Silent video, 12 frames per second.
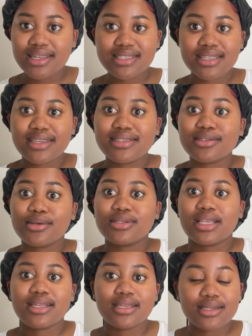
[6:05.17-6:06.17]
last night because
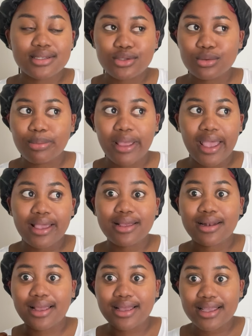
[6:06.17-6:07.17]
I needed to pack
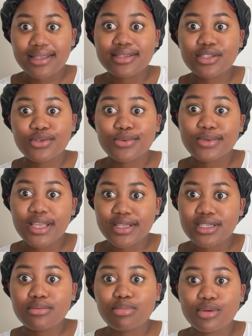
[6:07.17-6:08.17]
like as soon
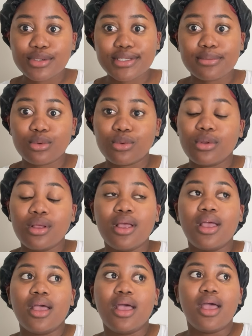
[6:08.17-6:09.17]
as possible
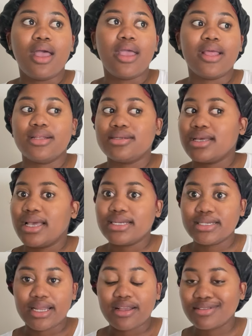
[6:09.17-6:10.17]
and I
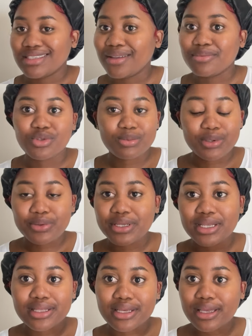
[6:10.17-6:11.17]
didn't have time to be looking
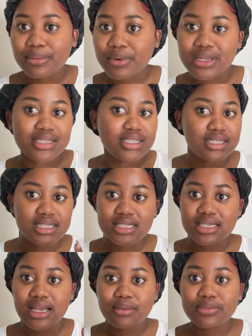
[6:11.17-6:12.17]
at the camera and
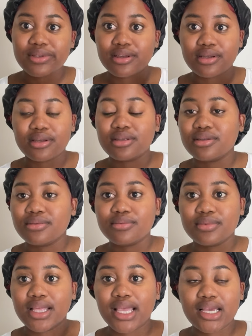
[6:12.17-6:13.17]
setting up
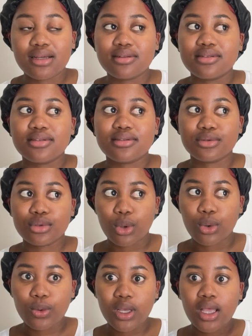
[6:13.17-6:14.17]
the angles.
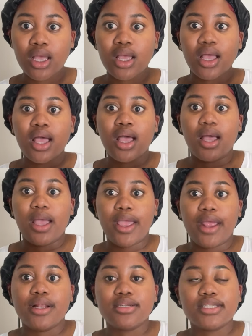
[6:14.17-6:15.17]
No.
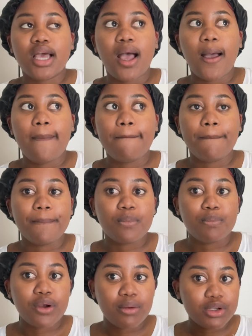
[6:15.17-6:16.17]
And I'm
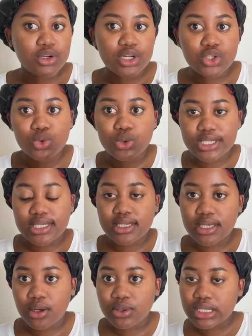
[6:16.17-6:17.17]
probably gonna do a sit
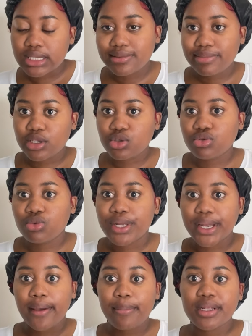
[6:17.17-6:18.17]
down and explain to you what
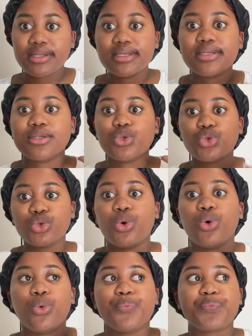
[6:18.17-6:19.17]
happened.
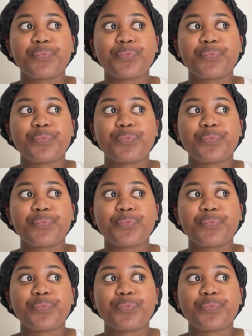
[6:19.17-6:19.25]
So